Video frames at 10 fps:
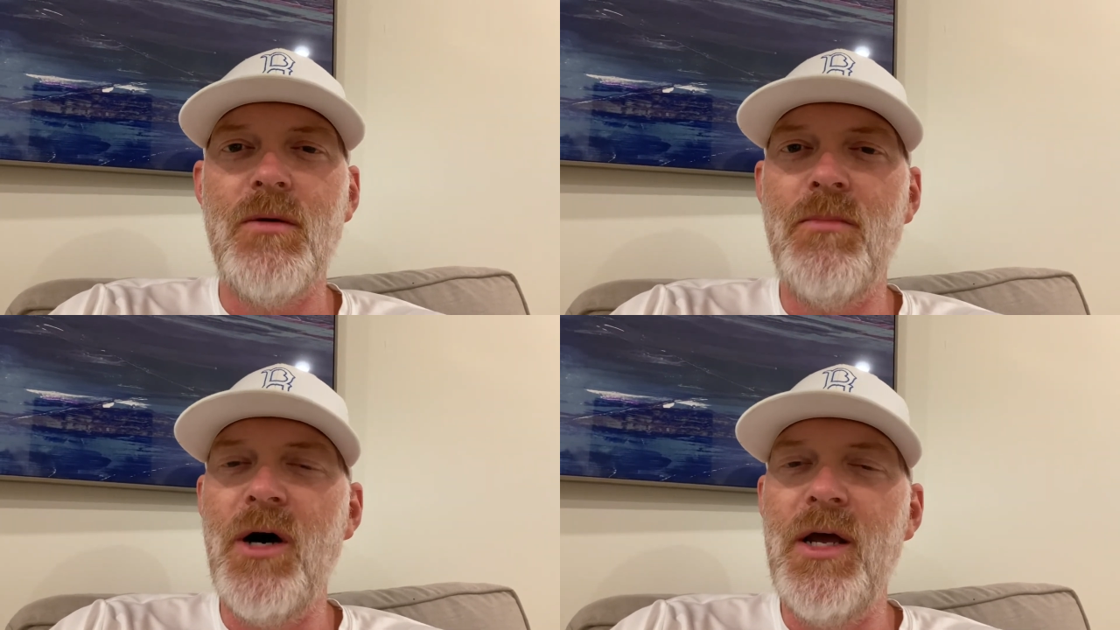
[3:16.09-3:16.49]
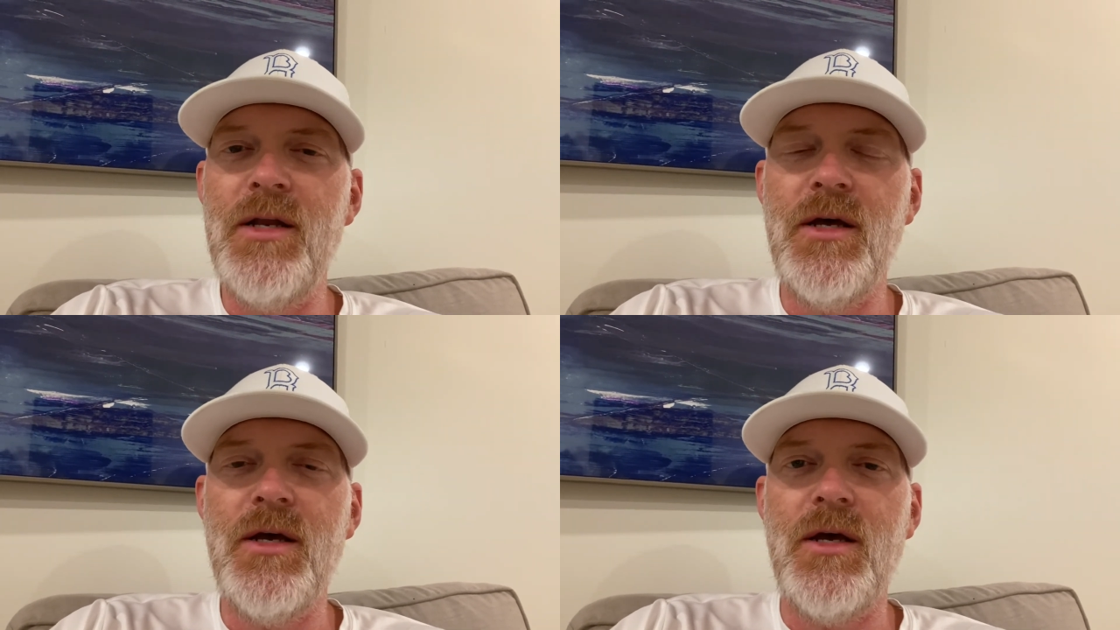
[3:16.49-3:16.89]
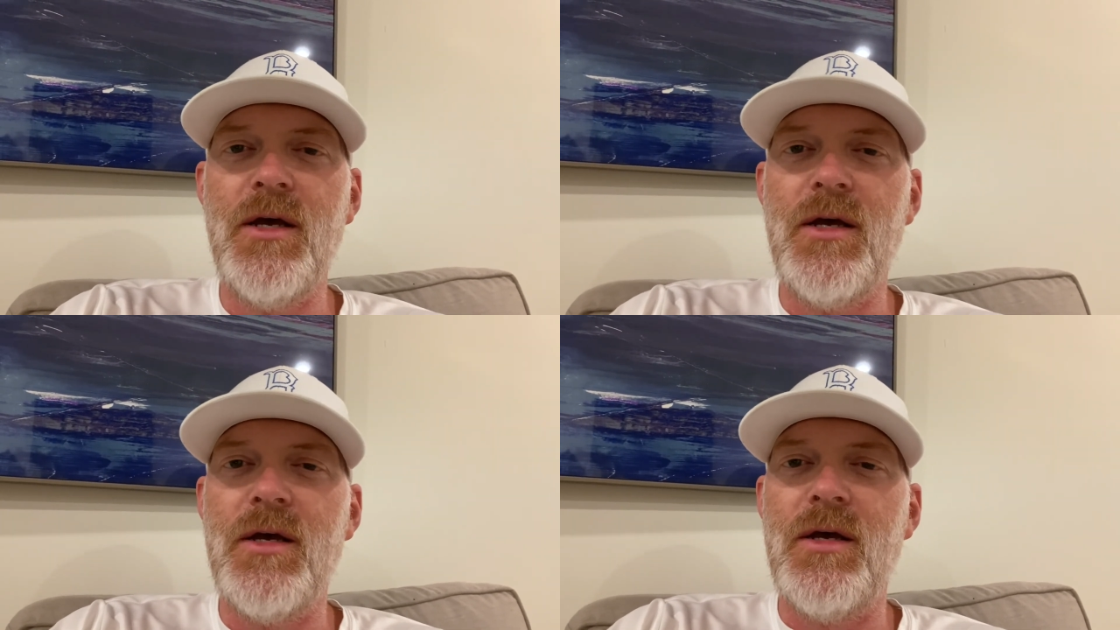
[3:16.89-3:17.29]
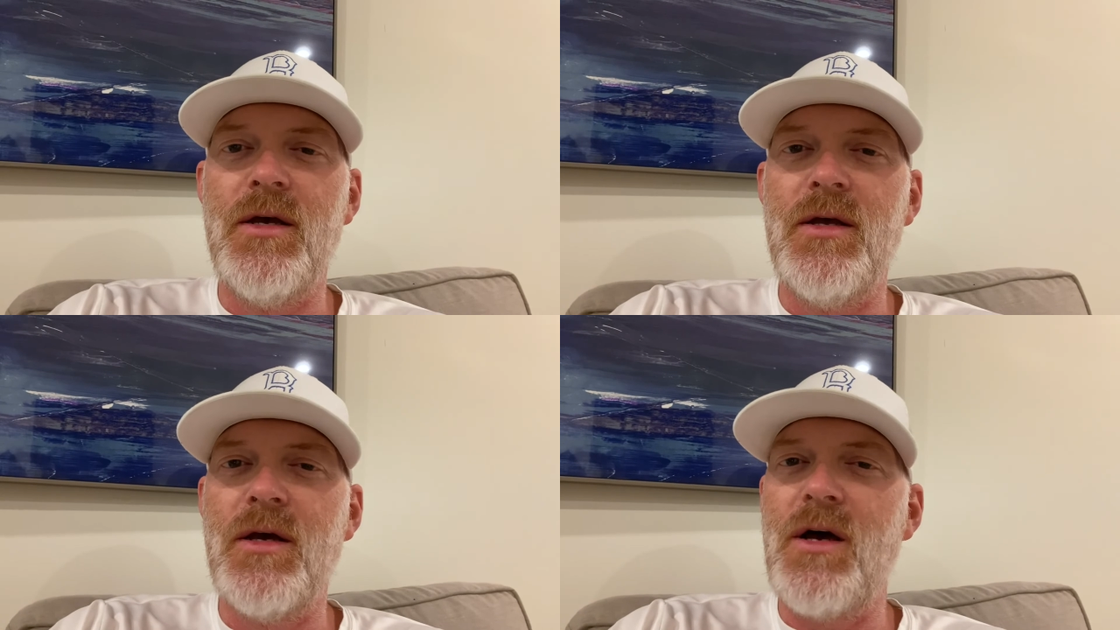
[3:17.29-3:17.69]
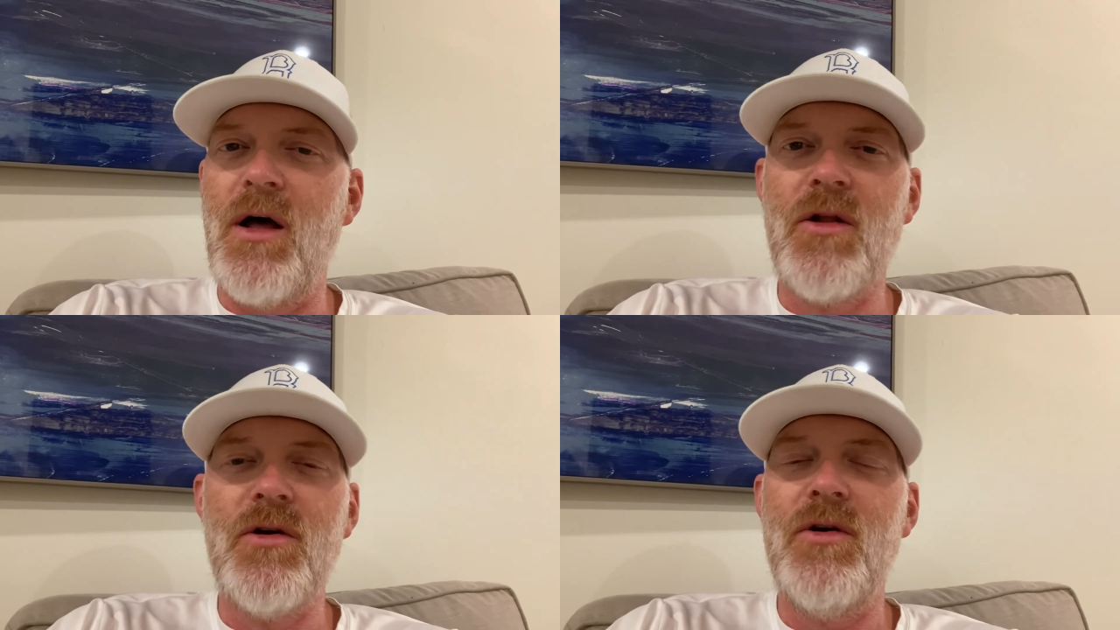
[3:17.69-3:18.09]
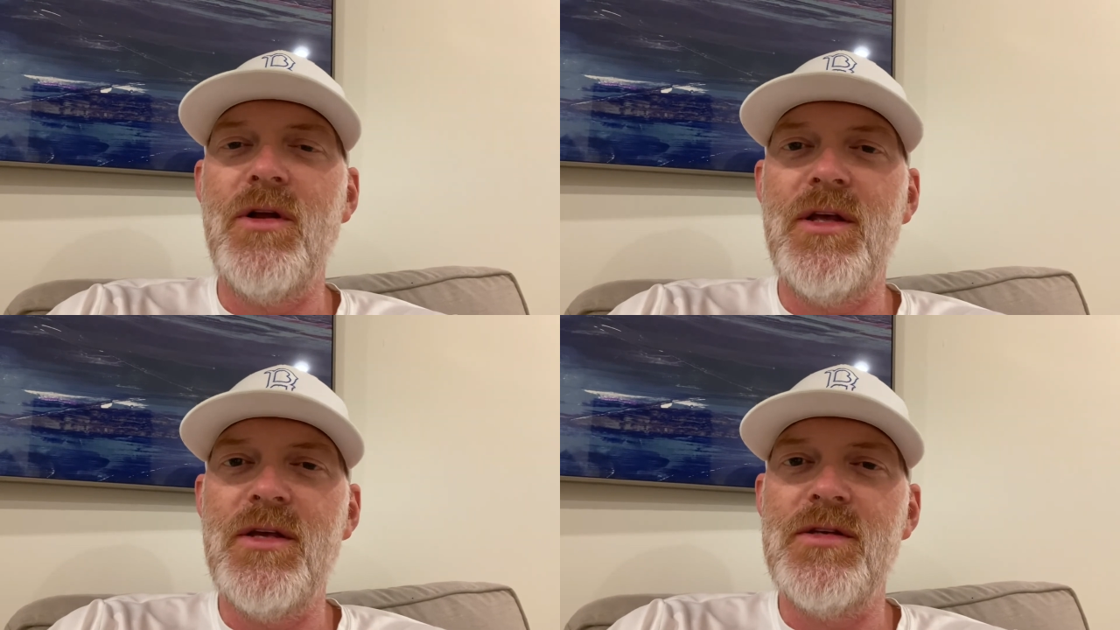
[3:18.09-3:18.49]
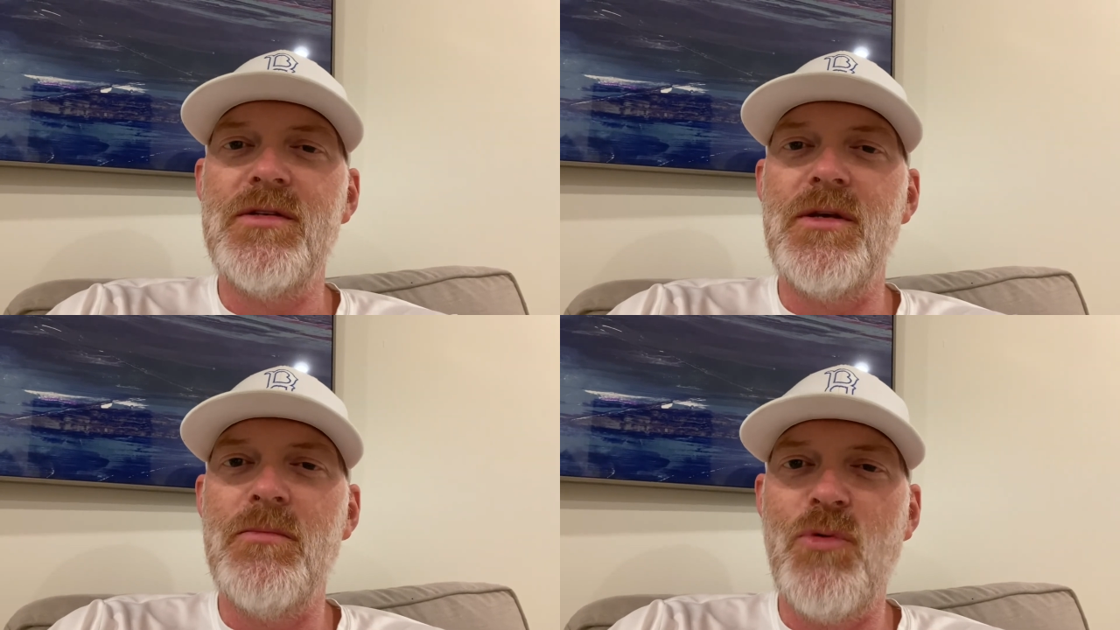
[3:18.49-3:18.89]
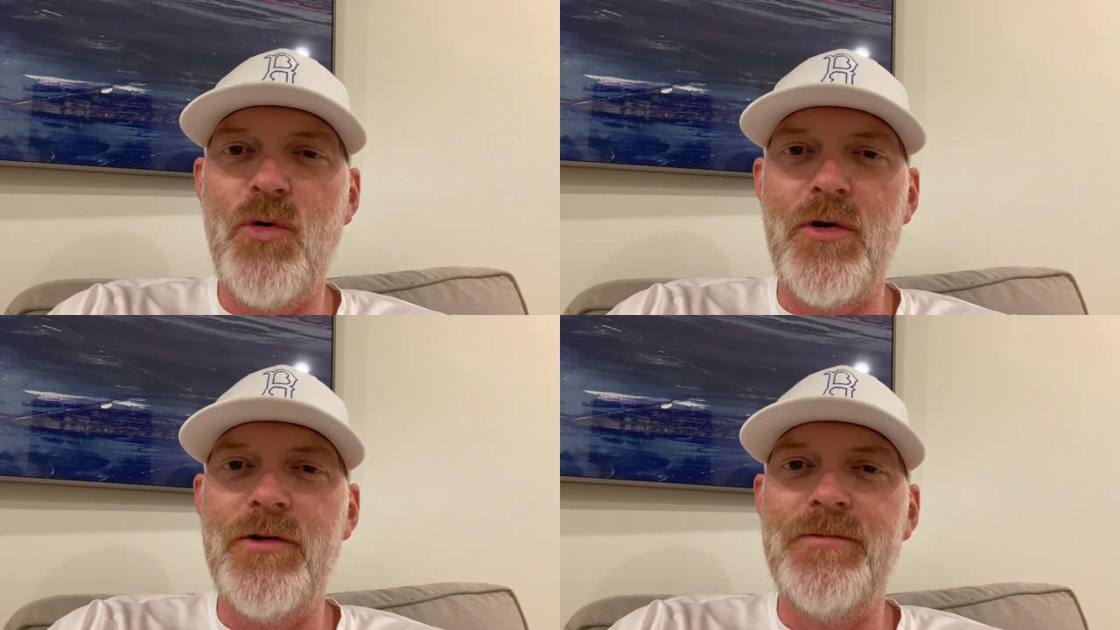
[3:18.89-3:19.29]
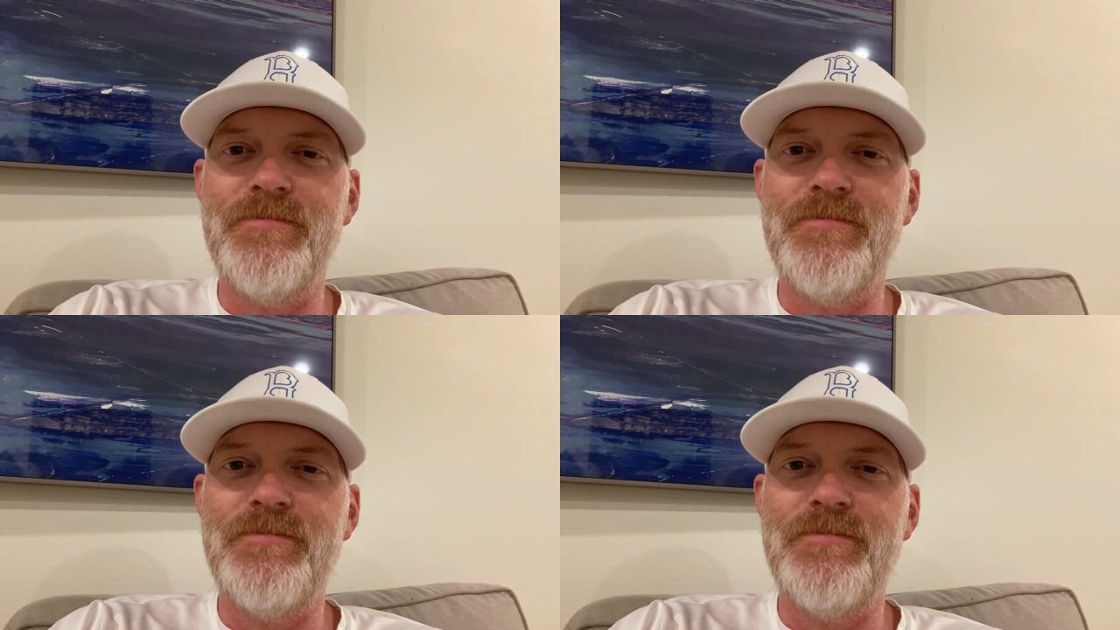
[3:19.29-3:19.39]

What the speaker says: But color is important.